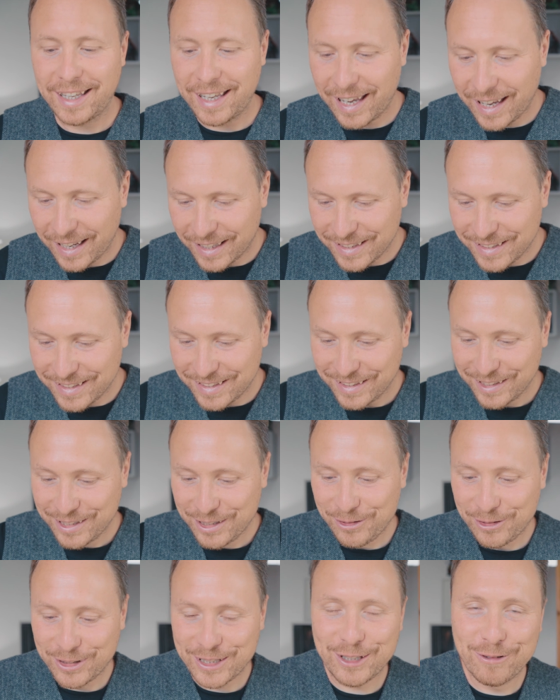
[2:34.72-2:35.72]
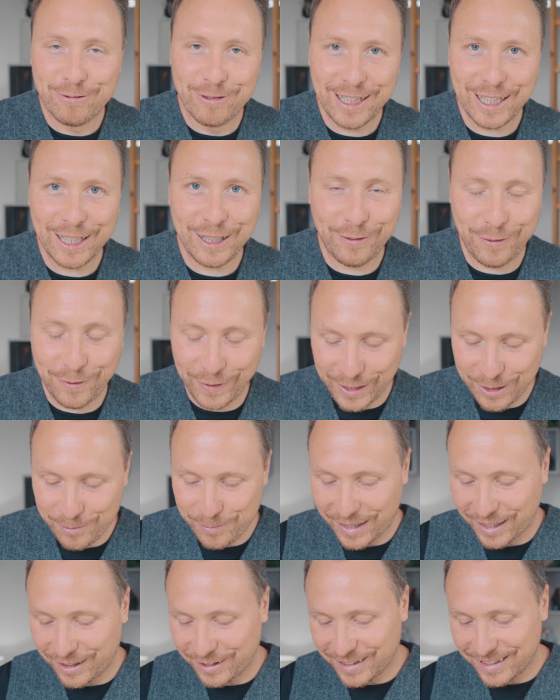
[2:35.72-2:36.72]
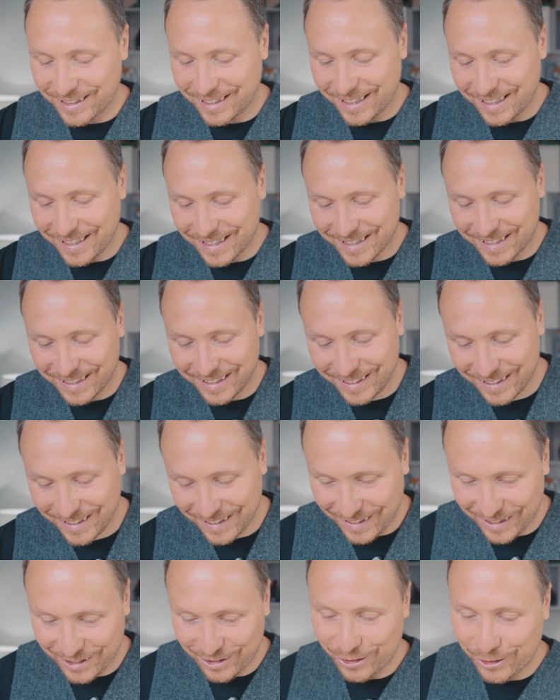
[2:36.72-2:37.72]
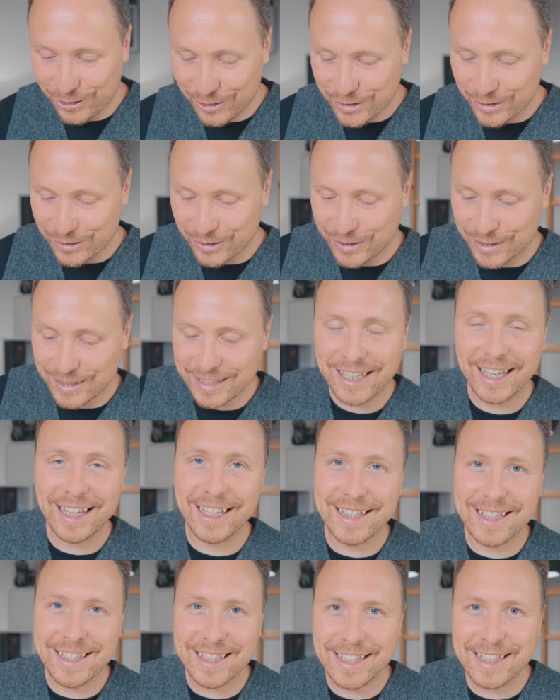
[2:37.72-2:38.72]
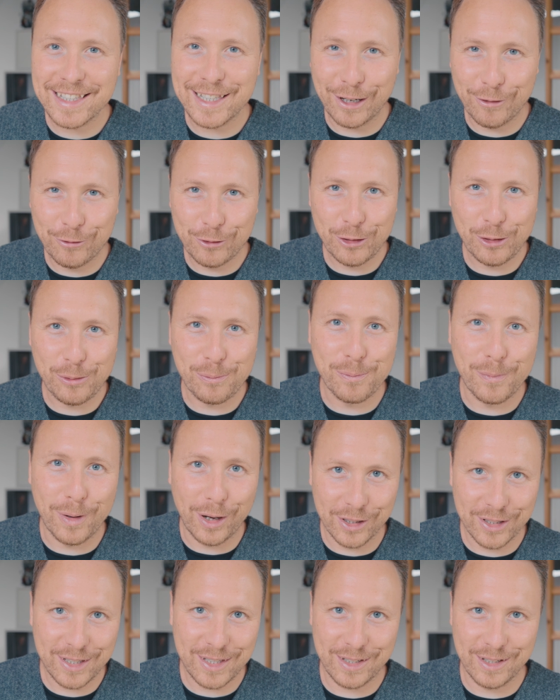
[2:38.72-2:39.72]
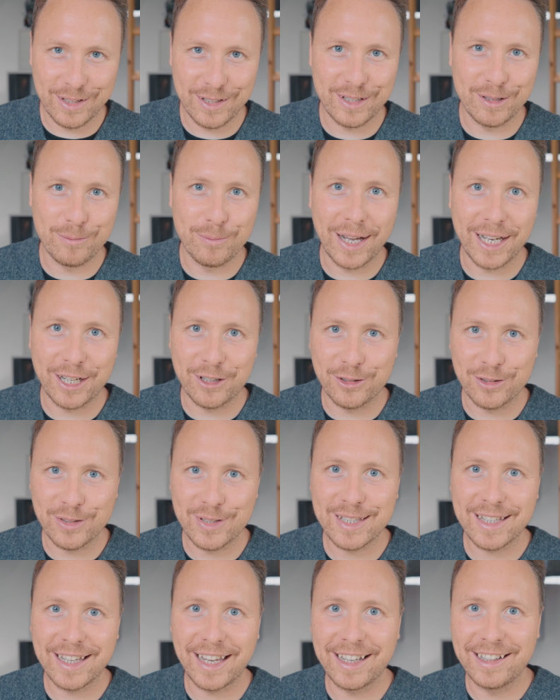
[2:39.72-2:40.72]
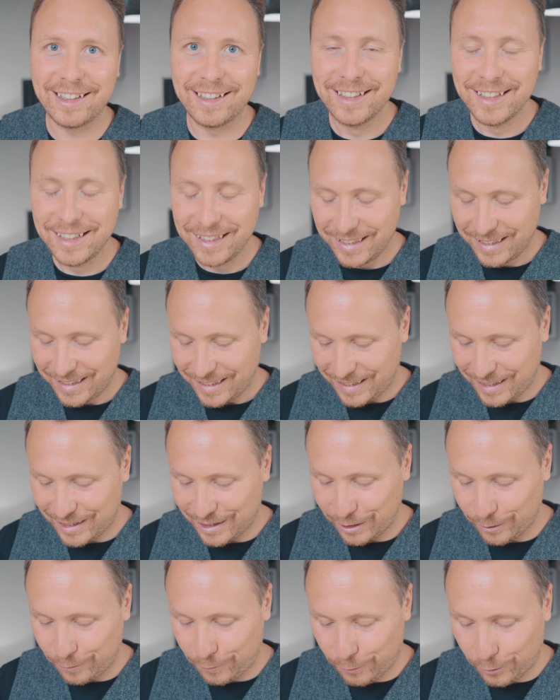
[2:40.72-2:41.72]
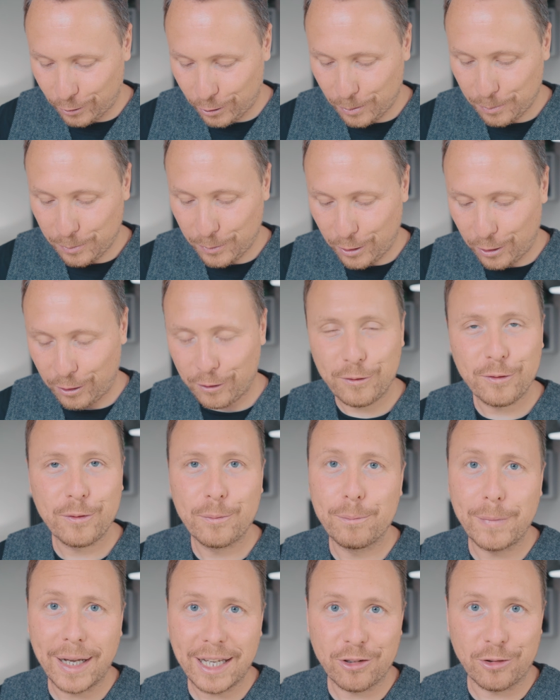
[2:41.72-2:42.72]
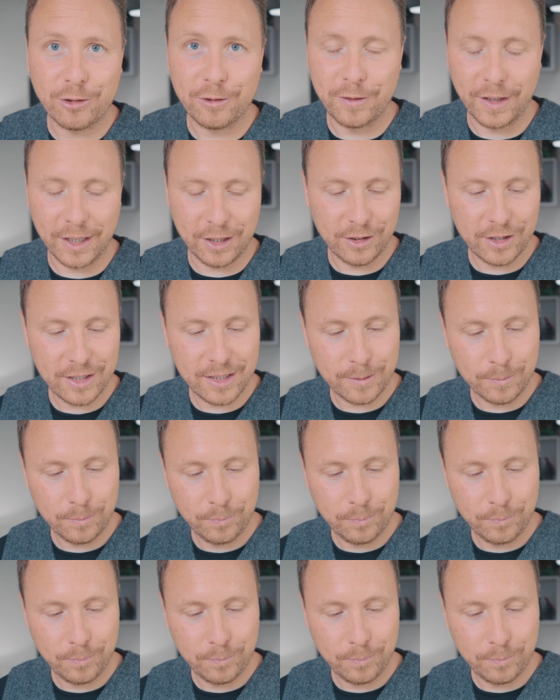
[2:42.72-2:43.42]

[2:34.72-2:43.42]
And what's really fun about it is it also contains several monsters in Microscale in the form of microfigures.